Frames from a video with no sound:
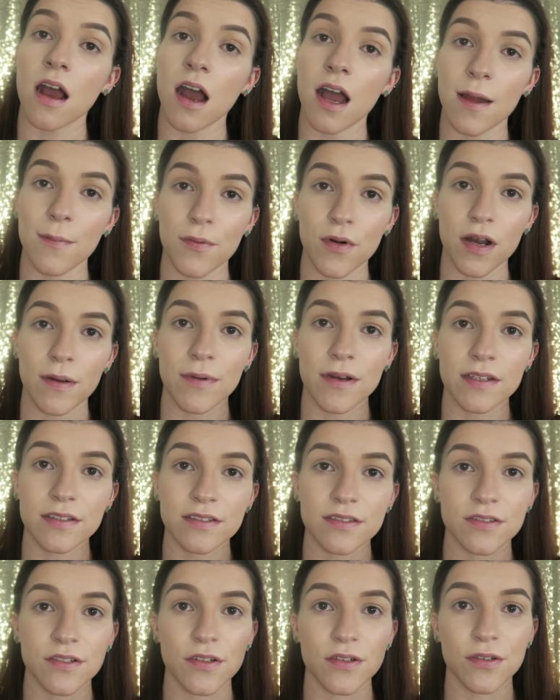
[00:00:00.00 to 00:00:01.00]
eye primer.
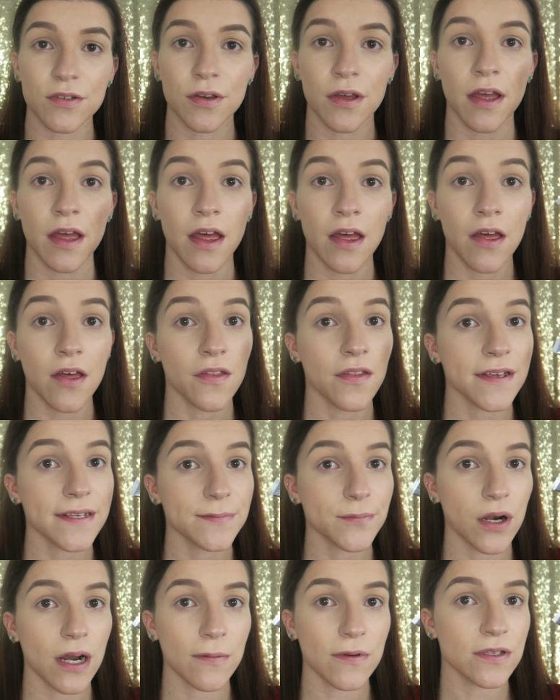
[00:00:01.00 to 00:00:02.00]
So these
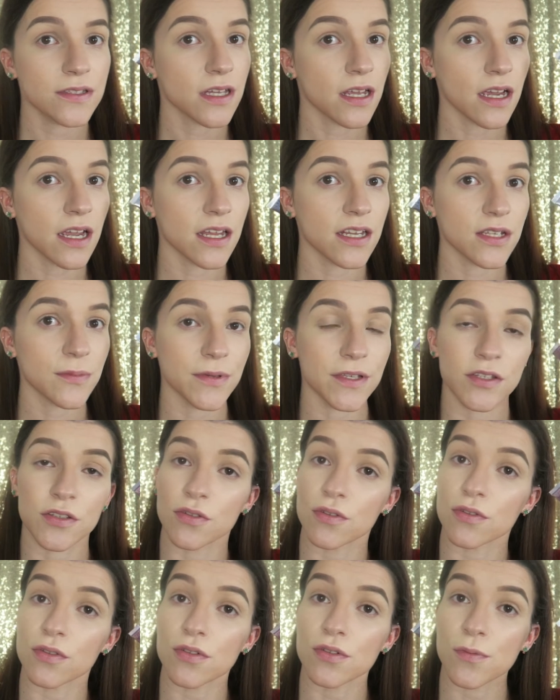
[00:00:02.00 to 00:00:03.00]
primers are going to be
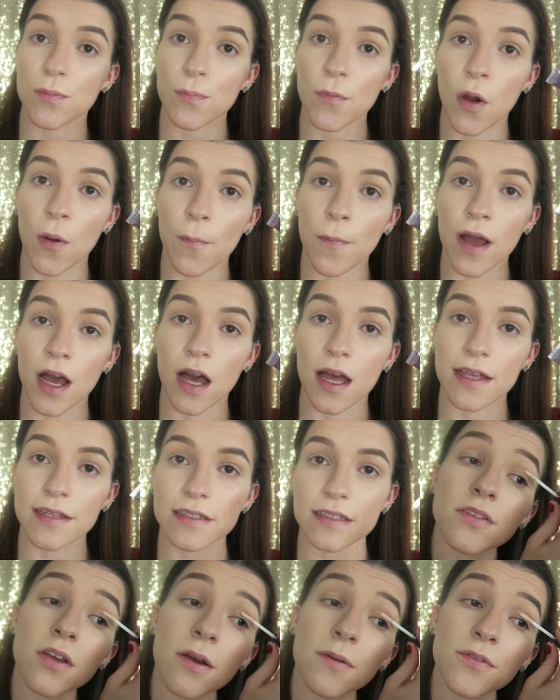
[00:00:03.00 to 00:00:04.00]
used on my eyes.
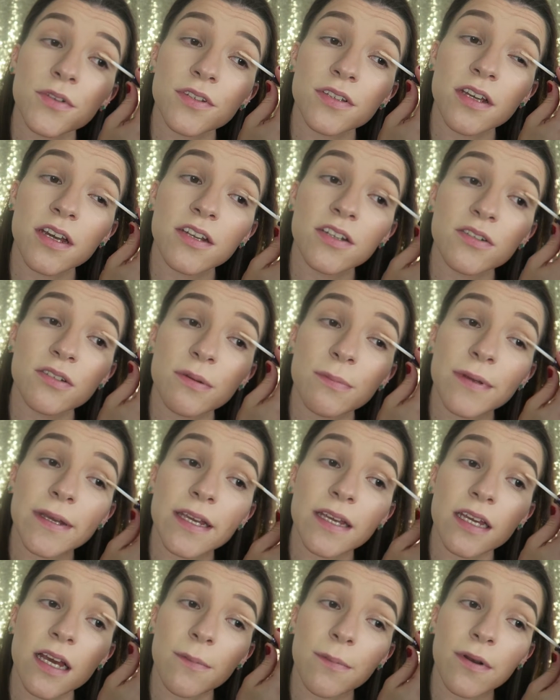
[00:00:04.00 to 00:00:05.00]
So I'm just going to
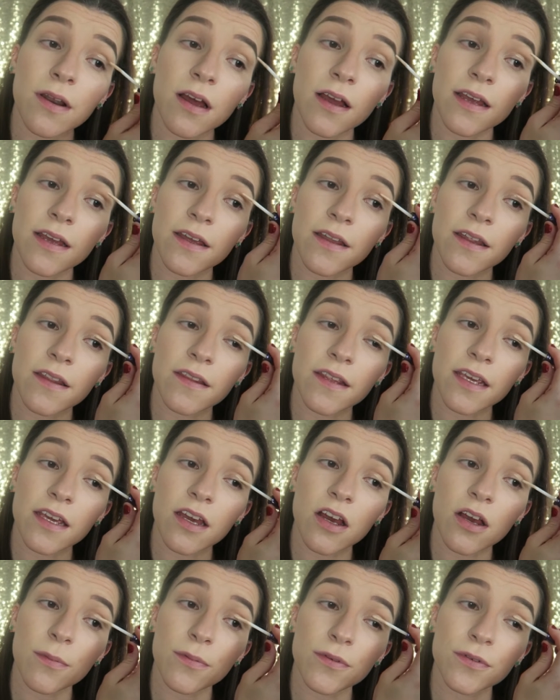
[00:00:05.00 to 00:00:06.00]
be applying the
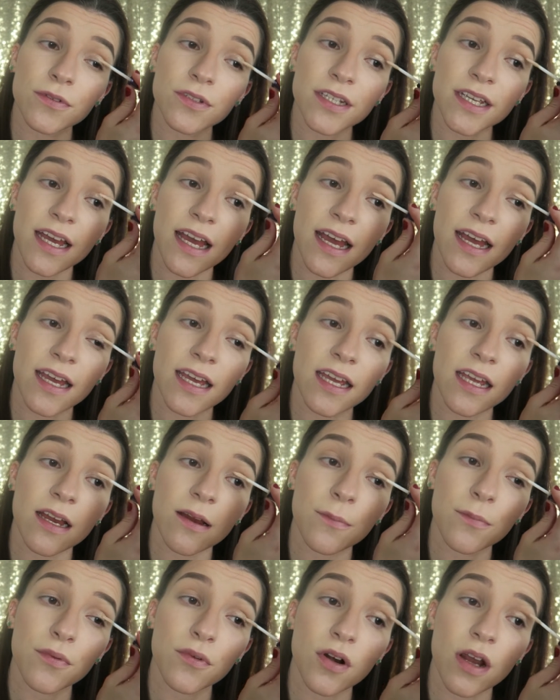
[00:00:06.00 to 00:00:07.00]
Urban Decay
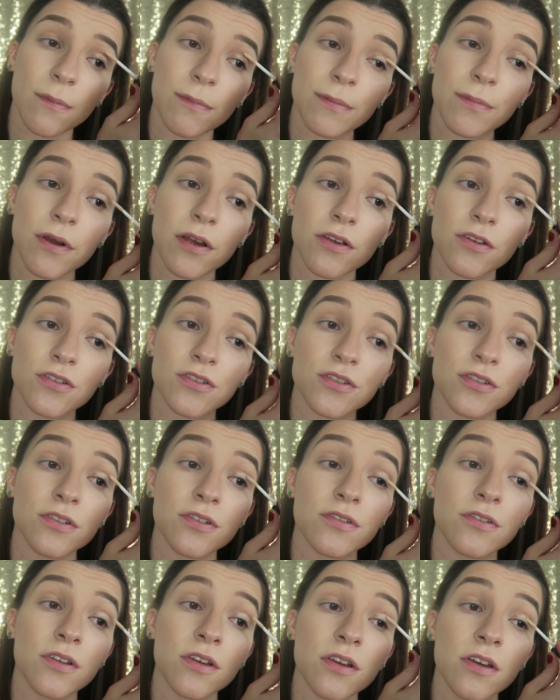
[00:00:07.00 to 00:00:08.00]
primer
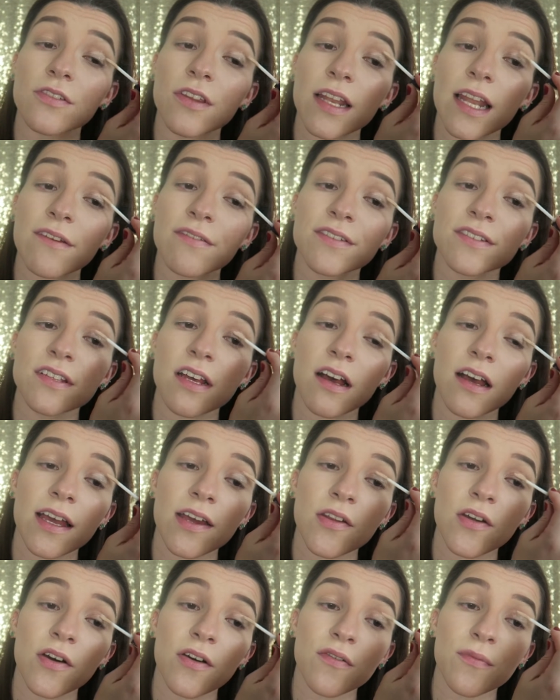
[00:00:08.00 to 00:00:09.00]
potion to the left
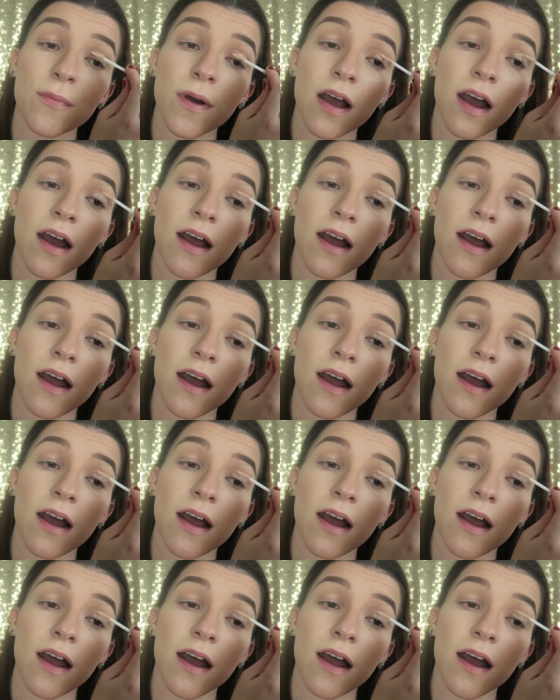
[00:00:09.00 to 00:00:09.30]
side of my